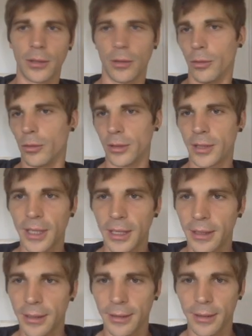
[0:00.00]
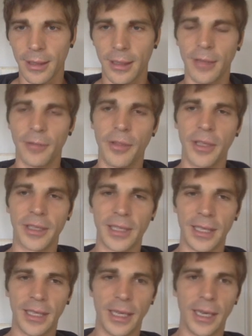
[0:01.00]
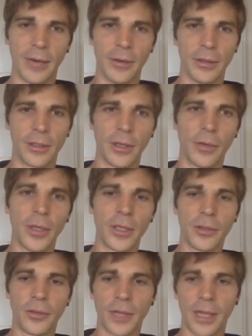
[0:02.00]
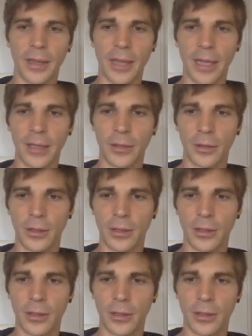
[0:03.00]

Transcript: or see if there's any errors. So once you've done that, you